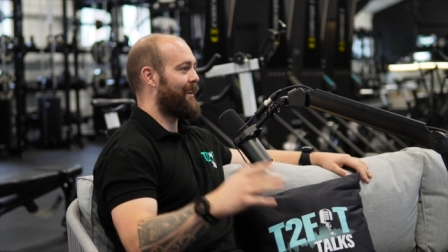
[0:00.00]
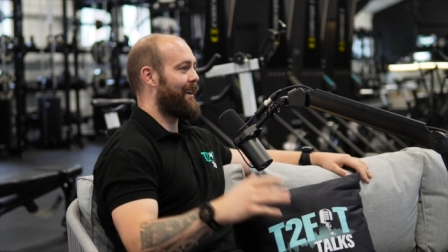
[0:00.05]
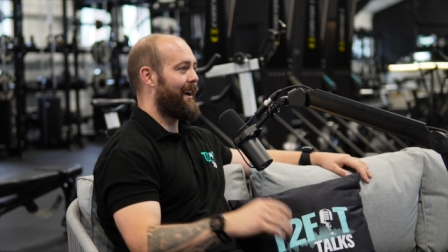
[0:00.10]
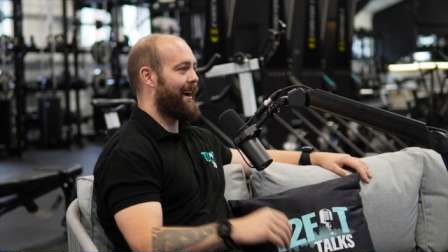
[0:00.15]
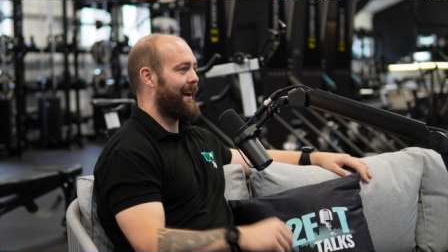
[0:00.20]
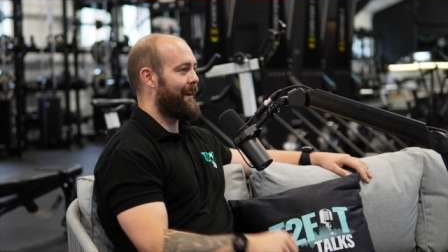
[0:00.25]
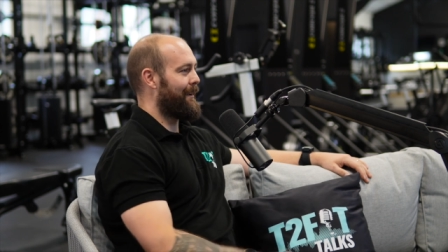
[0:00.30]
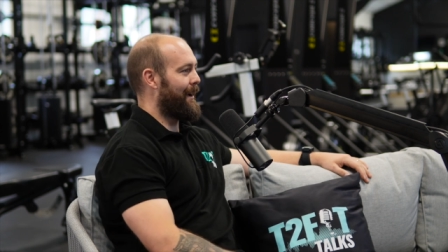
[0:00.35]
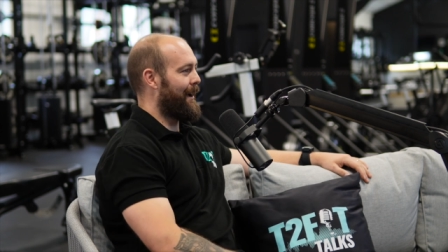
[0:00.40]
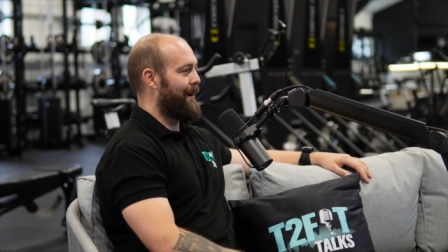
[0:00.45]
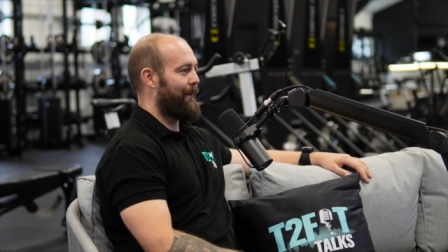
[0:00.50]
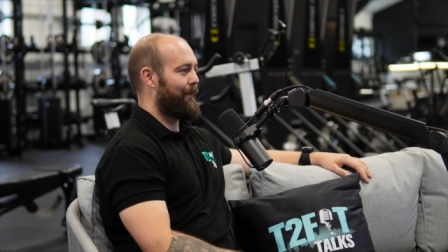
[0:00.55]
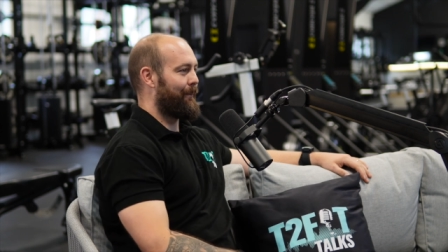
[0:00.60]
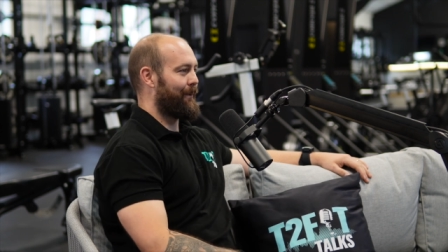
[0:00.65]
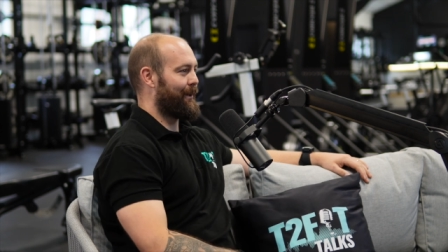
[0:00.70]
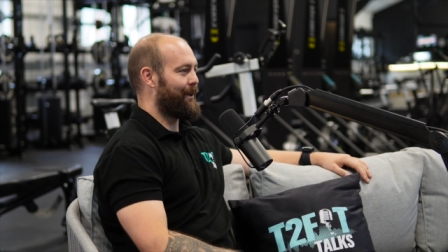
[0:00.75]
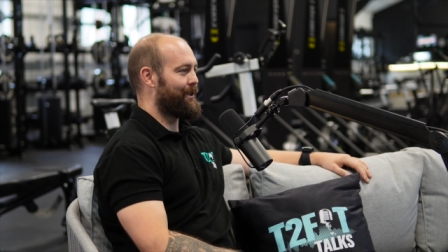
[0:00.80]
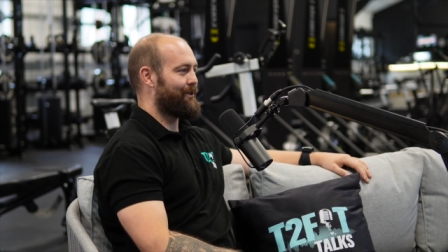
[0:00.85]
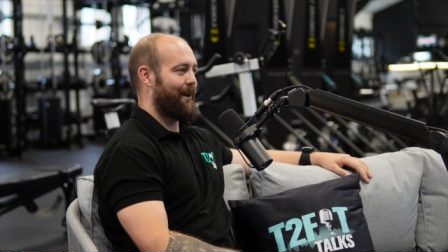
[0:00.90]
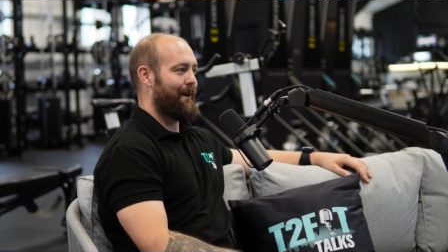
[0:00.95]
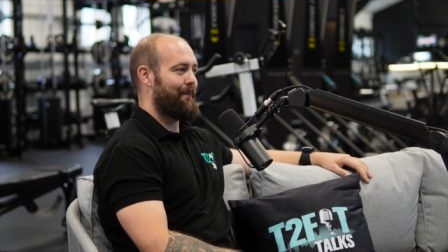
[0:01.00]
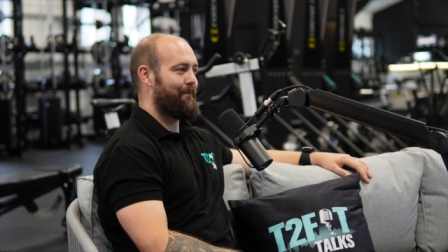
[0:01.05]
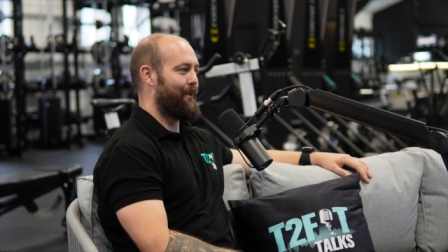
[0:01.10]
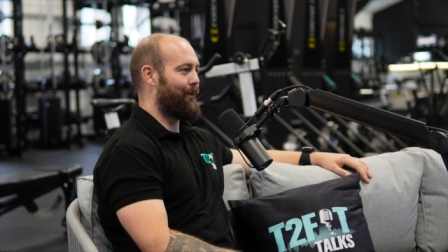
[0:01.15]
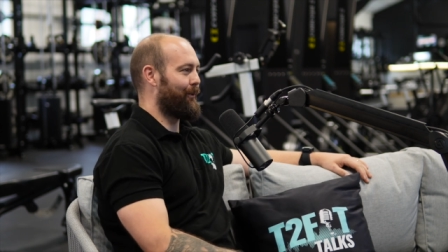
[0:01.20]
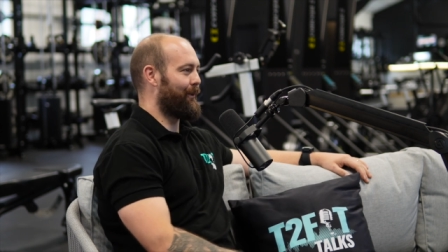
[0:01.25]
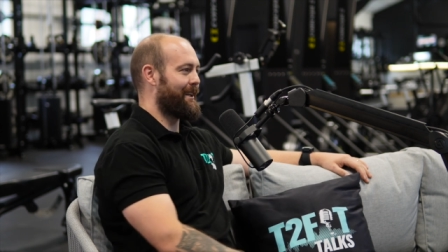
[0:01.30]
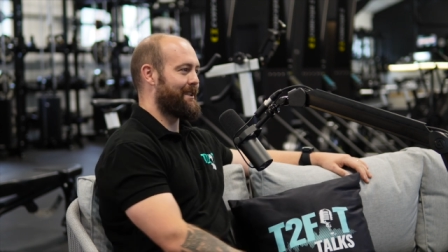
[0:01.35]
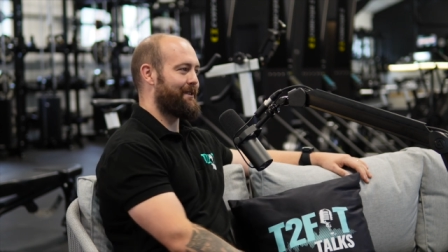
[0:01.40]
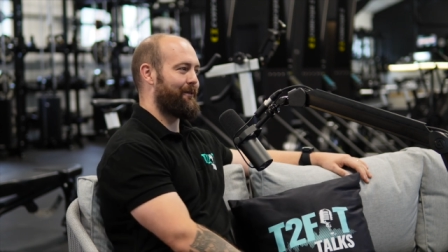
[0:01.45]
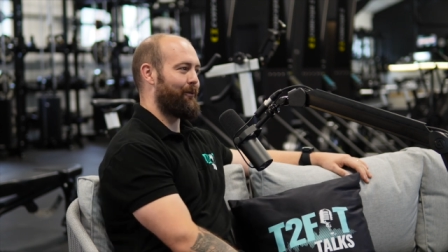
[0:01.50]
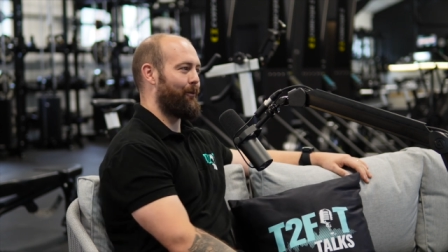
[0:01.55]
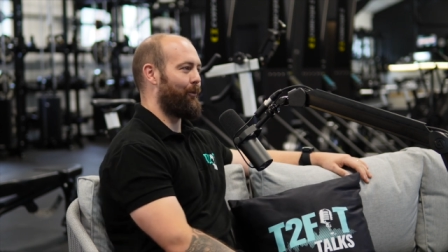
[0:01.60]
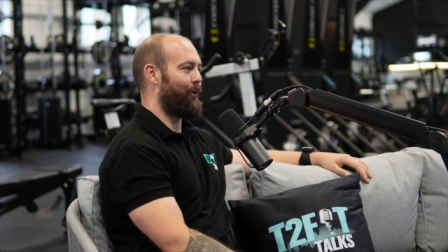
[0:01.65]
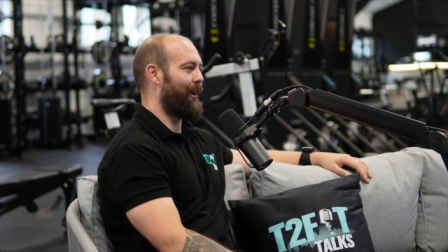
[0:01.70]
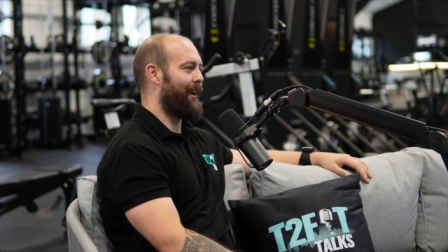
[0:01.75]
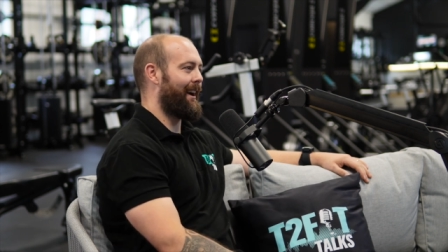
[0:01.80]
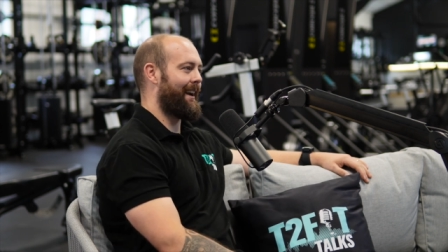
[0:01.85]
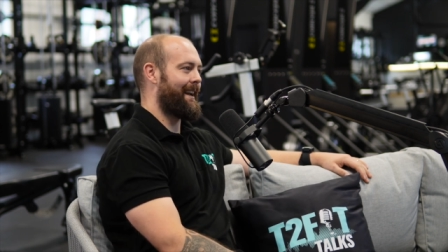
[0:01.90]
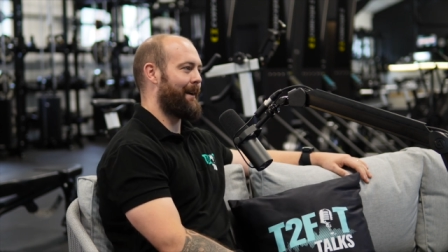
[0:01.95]
I'm going to try and milk this for
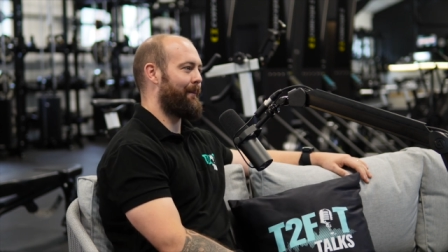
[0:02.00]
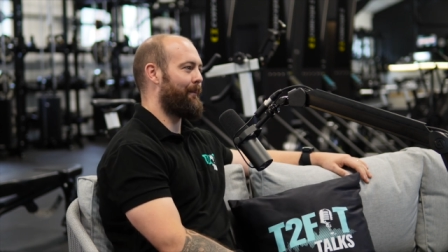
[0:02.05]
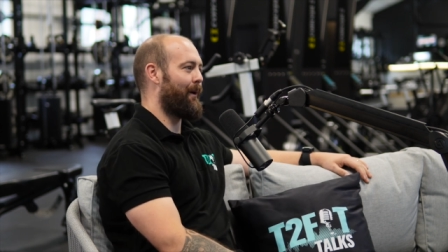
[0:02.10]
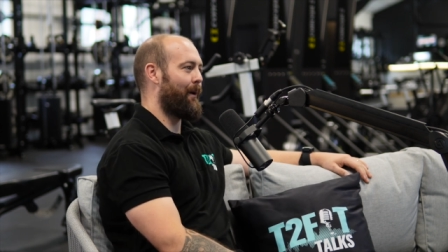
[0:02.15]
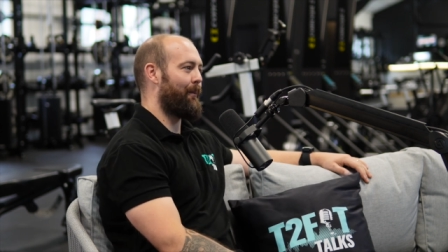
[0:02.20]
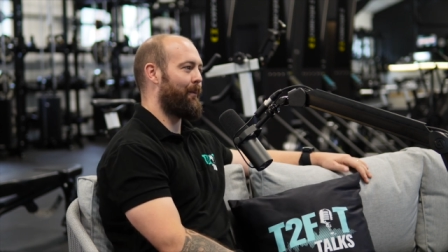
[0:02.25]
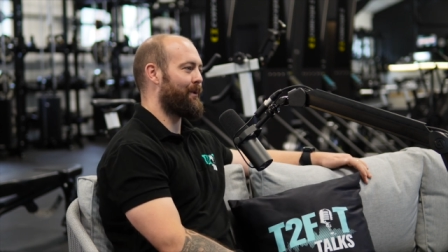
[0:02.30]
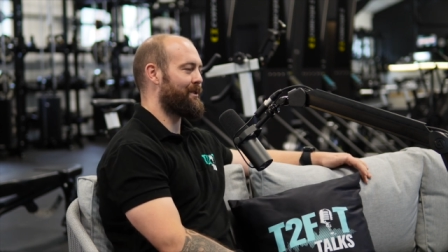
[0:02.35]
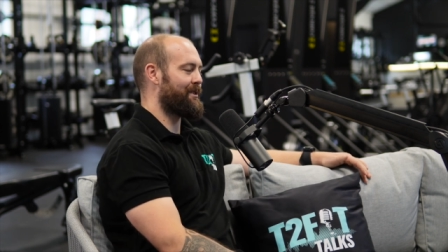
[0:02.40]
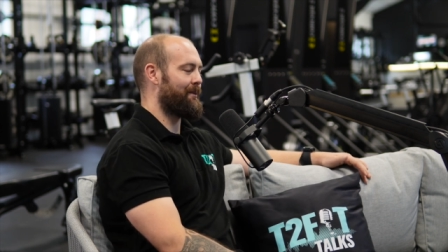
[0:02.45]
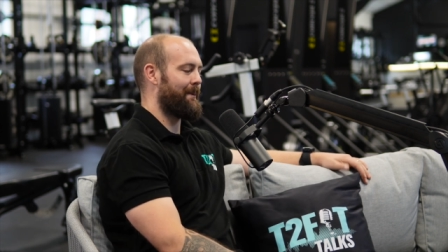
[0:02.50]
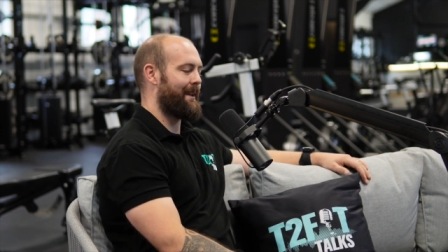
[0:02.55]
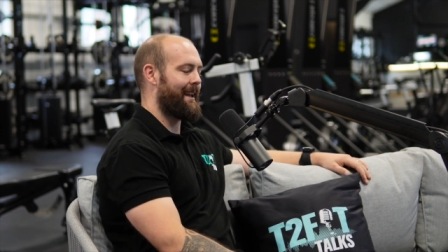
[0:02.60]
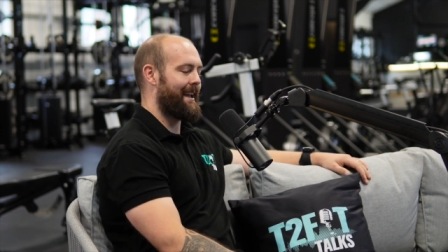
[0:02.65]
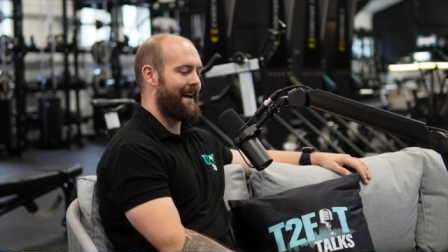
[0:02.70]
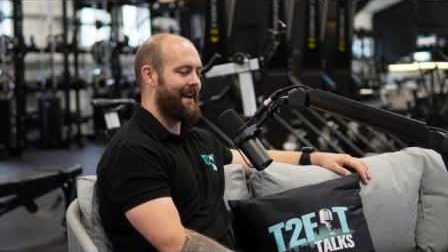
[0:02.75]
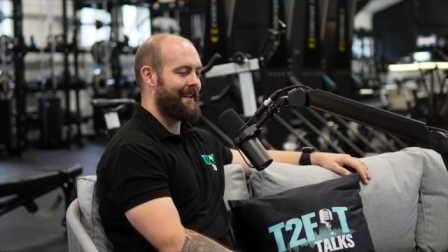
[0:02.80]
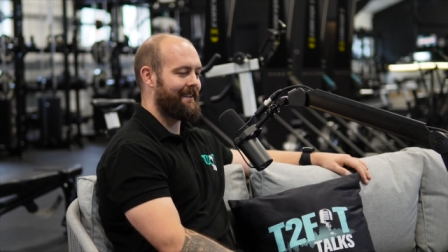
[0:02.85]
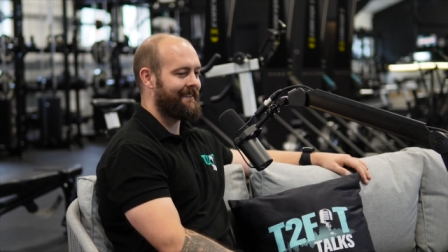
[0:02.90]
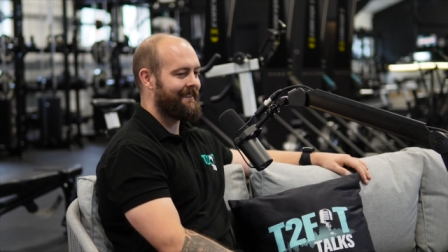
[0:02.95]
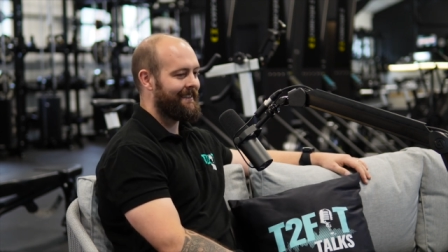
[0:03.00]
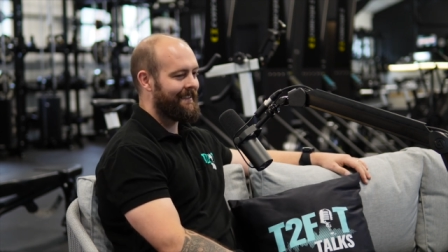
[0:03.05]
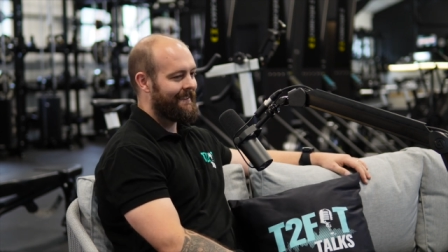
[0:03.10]
all I can, or possibly can.